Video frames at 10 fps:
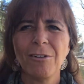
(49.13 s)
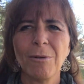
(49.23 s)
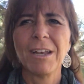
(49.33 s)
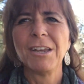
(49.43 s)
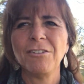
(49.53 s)

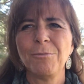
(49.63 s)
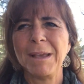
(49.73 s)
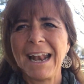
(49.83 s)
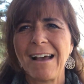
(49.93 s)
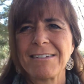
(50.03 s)
when you've
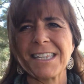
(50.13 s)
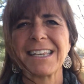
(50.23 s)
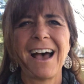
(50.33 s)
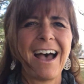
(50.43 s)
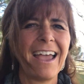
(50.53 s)
been
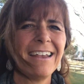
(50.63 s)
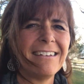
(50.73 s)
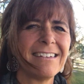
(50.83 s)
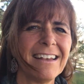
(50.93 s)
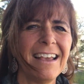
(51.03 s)
outside